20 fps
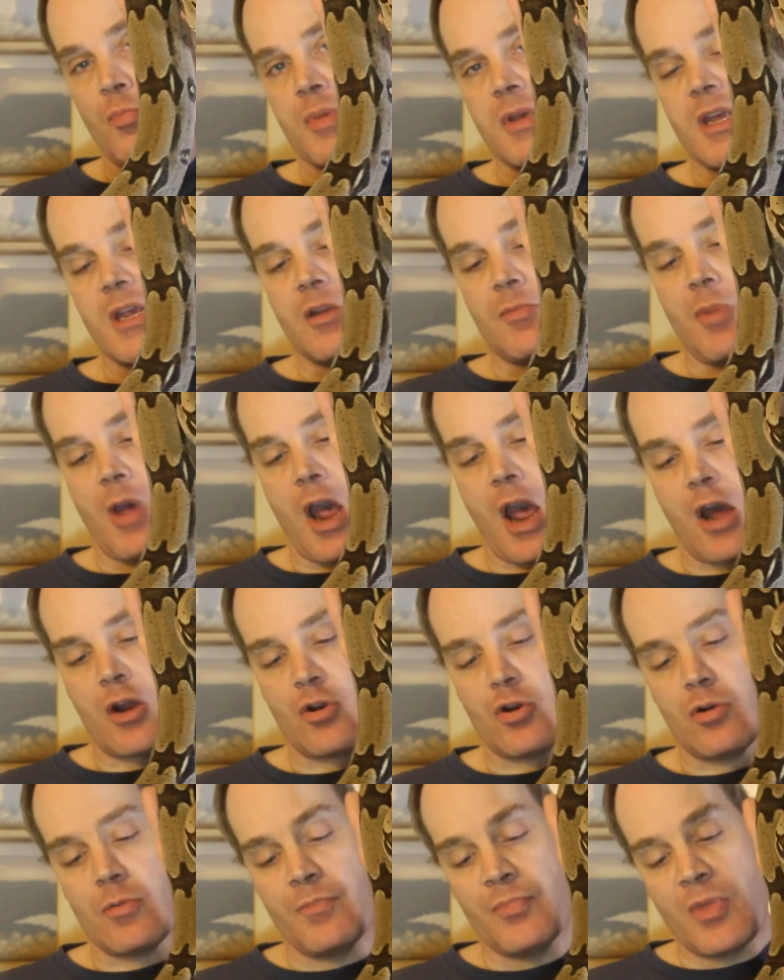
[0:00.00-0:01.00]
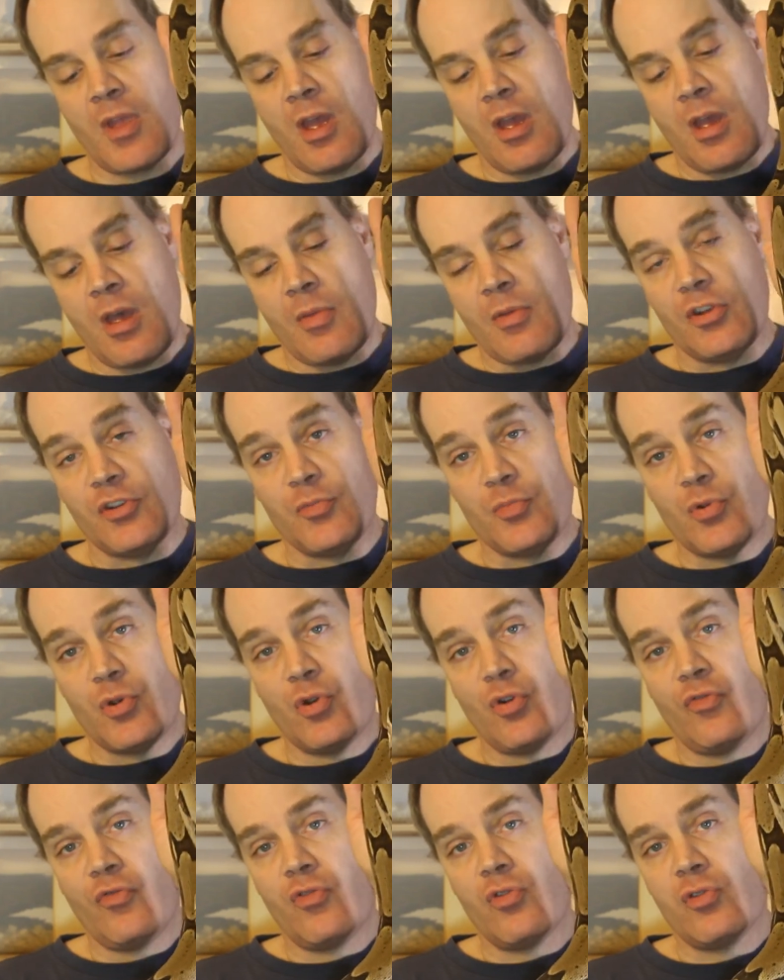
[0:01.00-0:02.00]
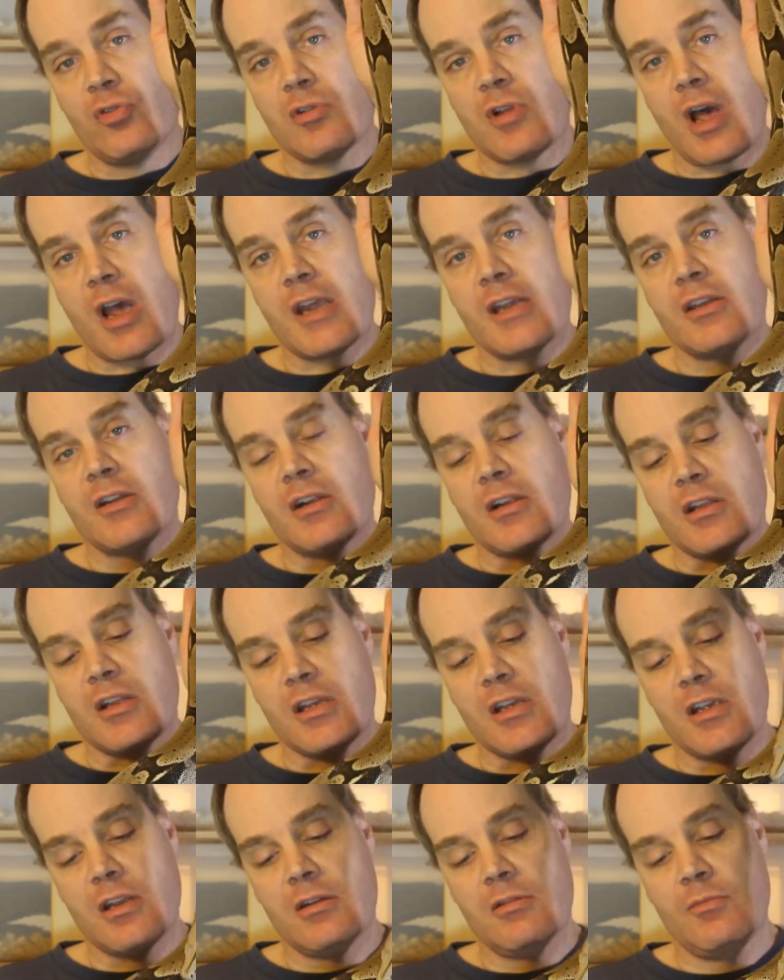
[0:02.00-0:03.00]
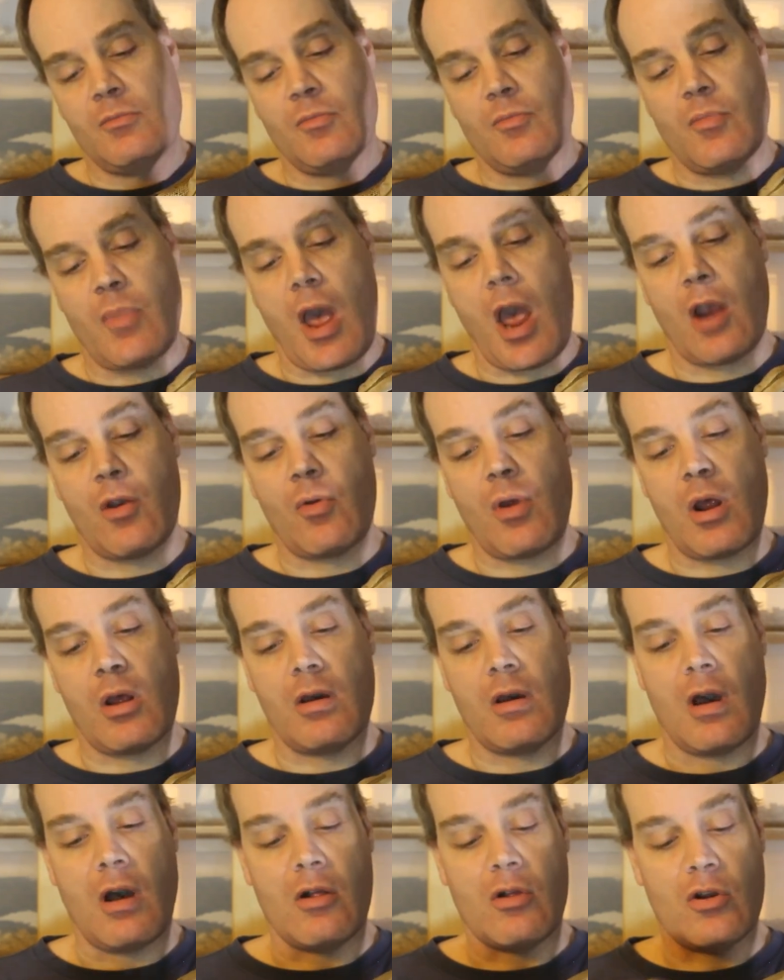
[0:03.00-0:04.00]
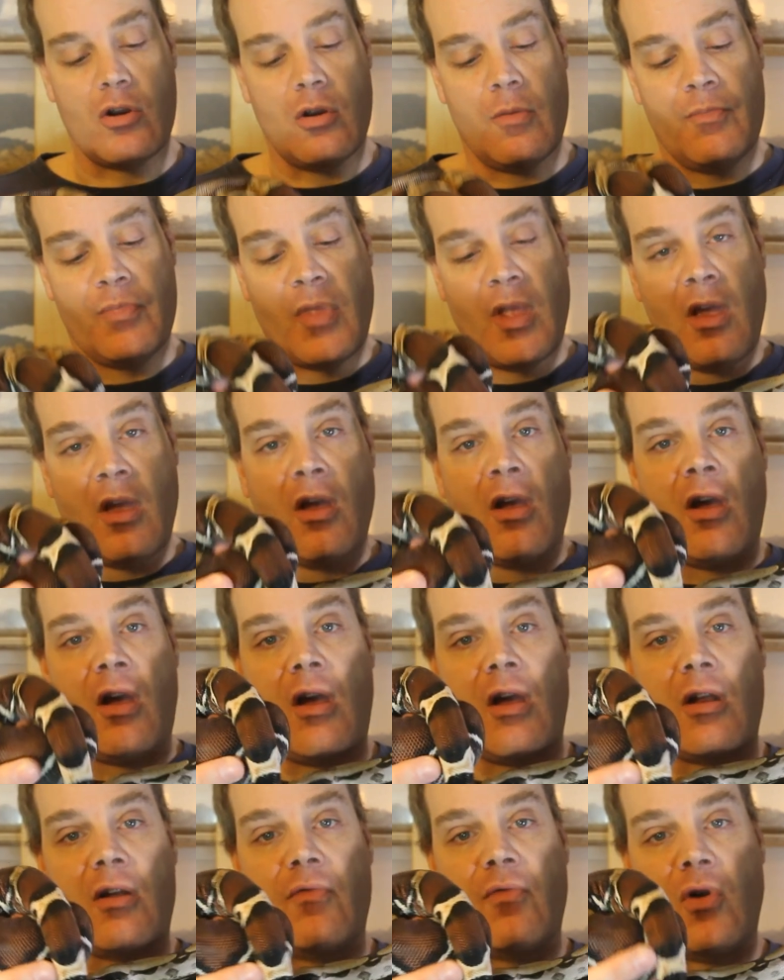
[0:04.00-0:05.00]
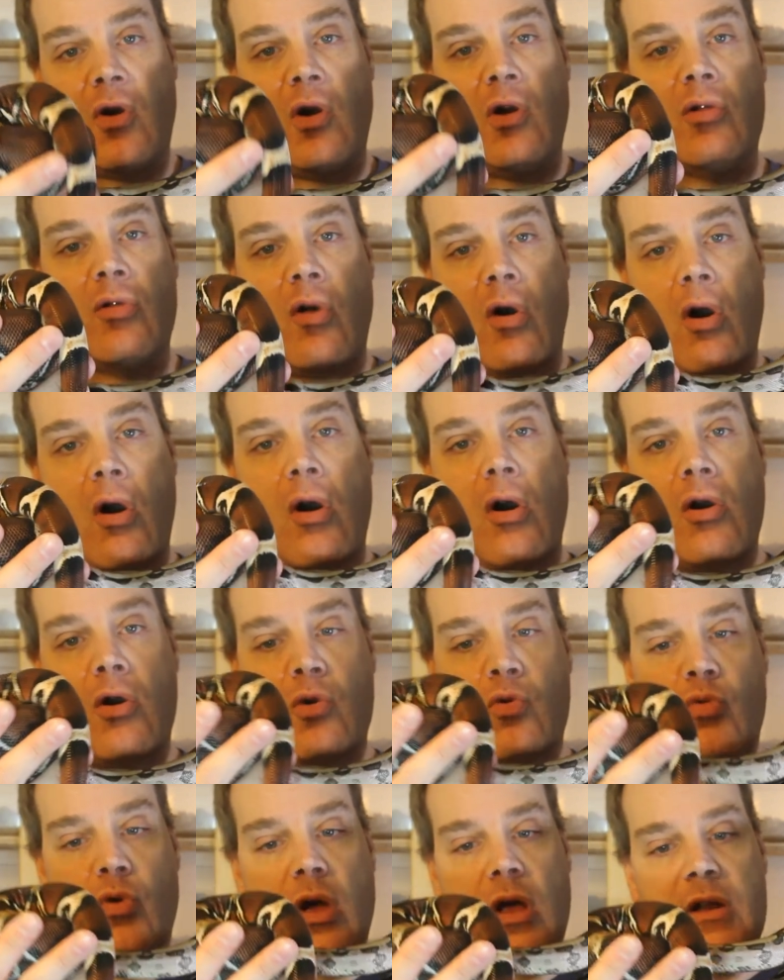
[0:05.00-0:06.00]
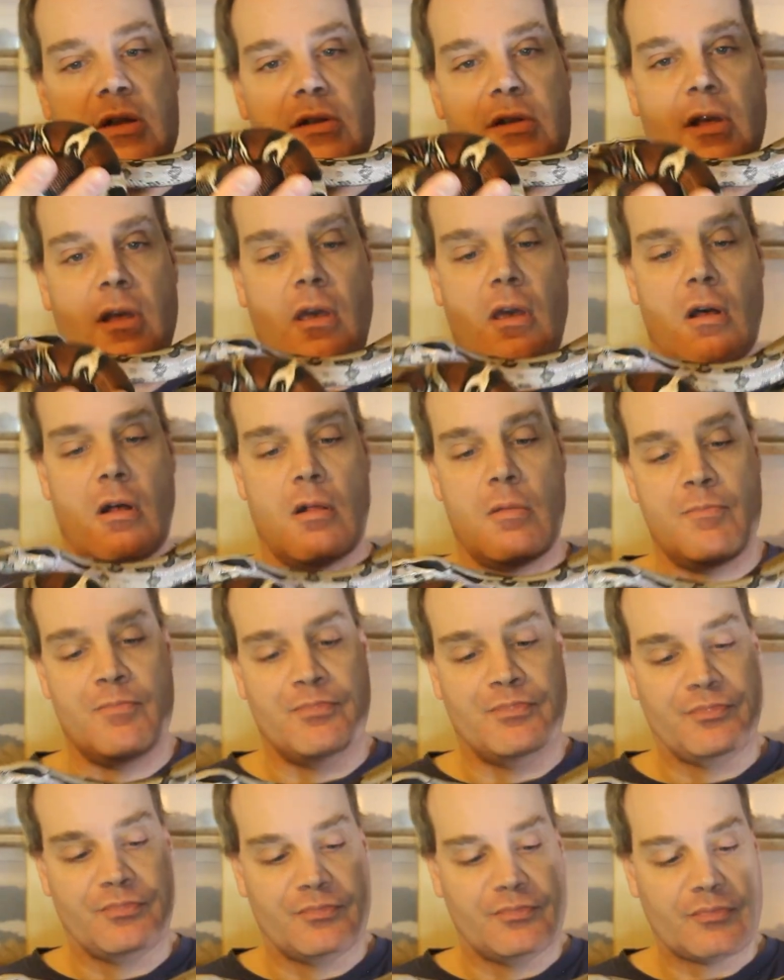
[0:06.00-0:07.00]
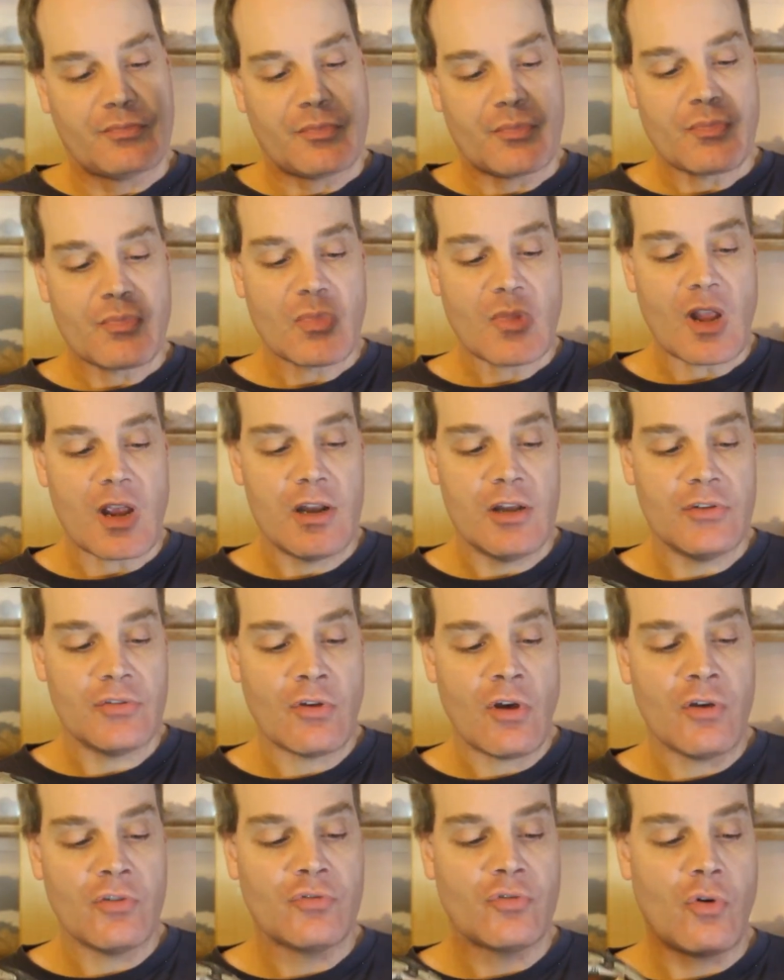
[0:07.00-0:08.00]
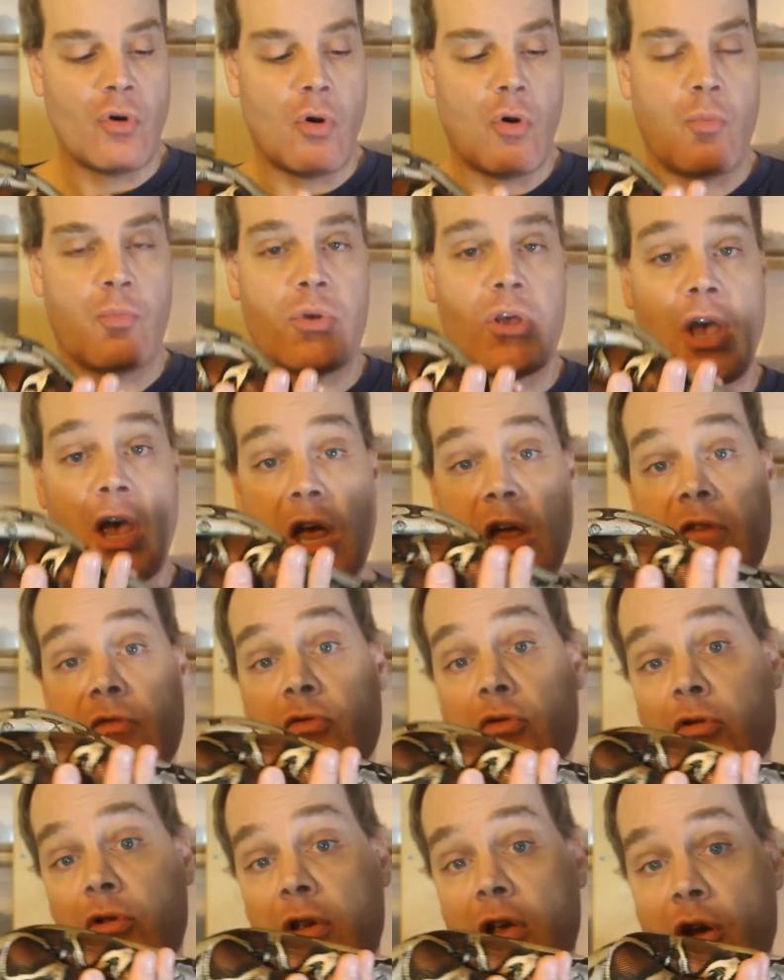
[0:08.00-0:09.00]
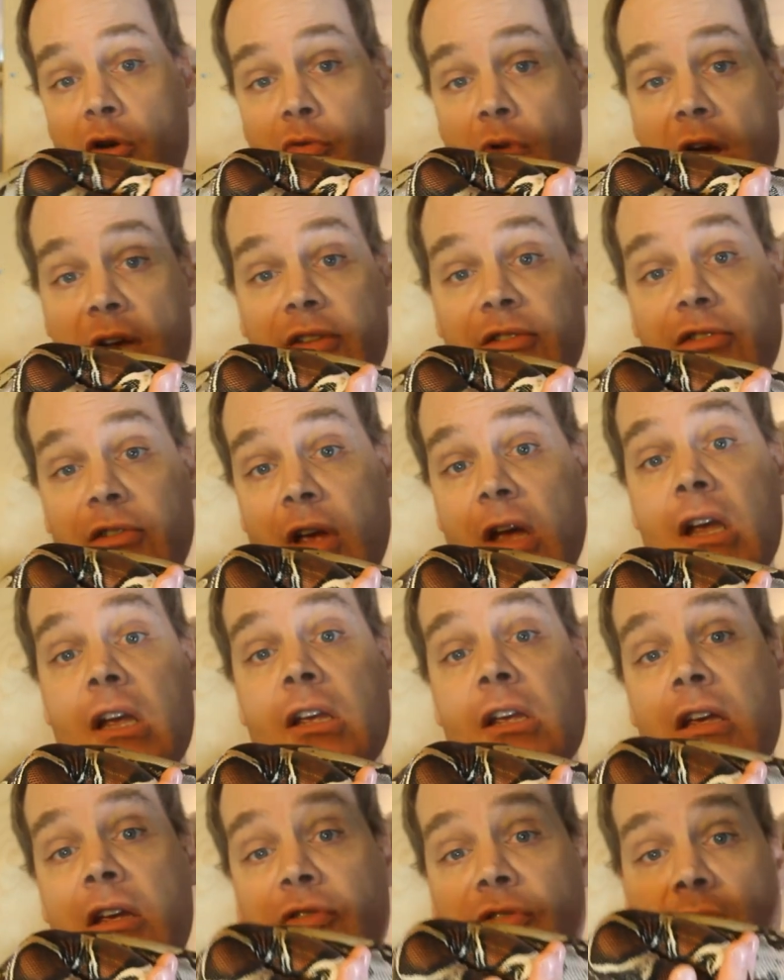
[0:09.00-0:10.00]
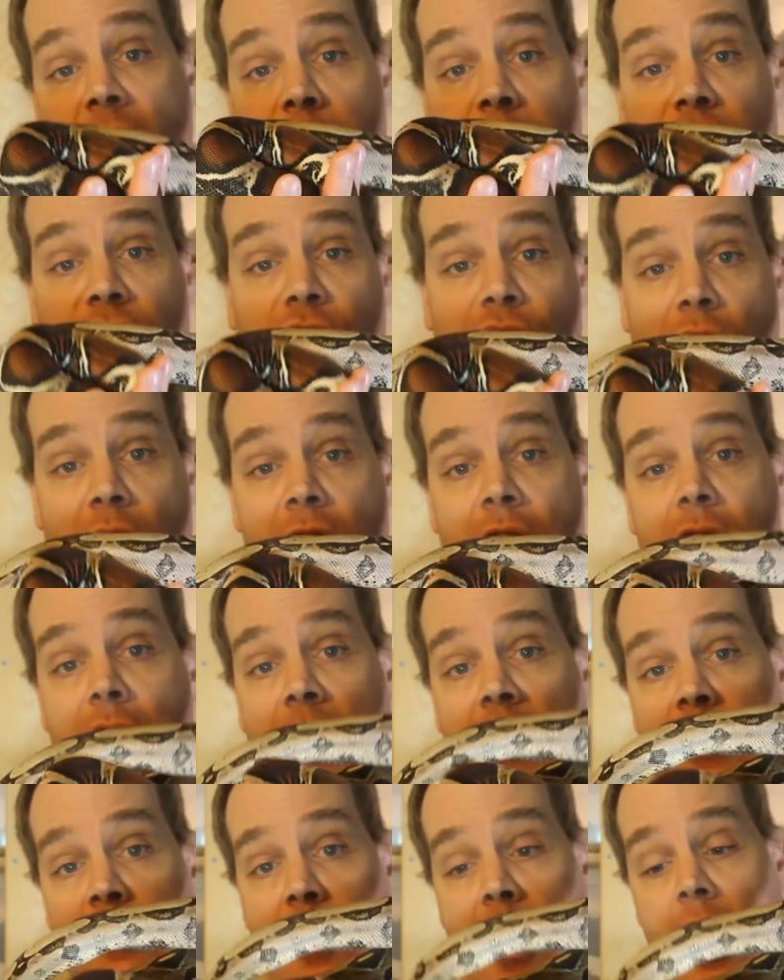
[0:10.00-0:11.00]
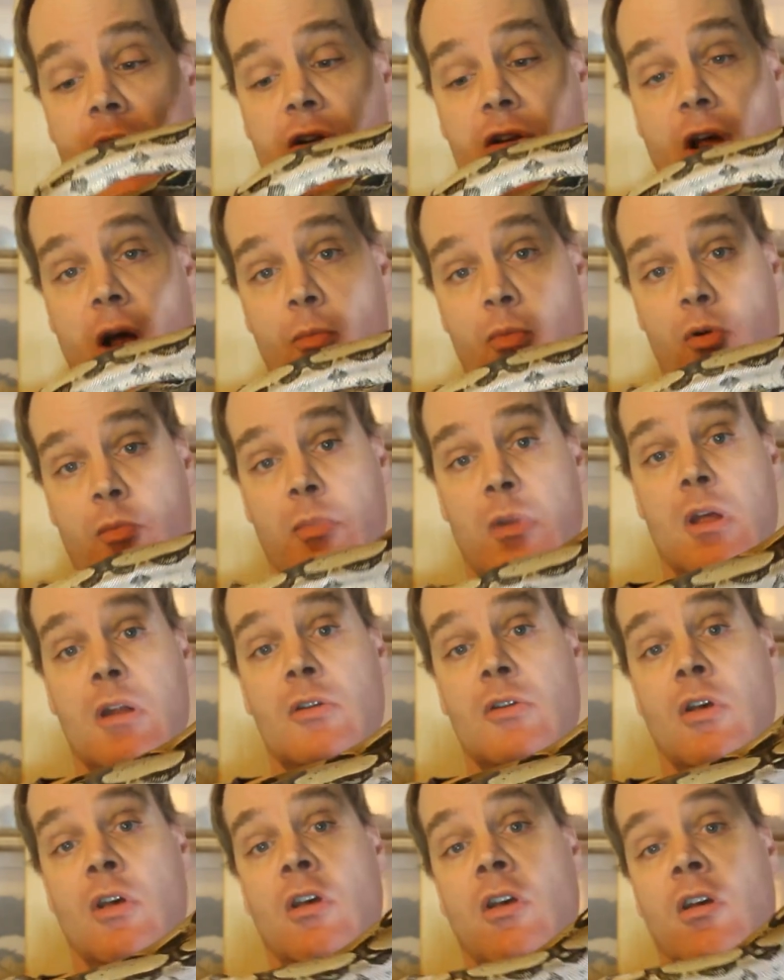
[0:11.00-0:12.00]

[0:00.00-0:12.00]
peak pattern, this beautiful light, clean background color, and a very long red tail. He's also behaviorally a great snake. He's got this great laid-back temperament,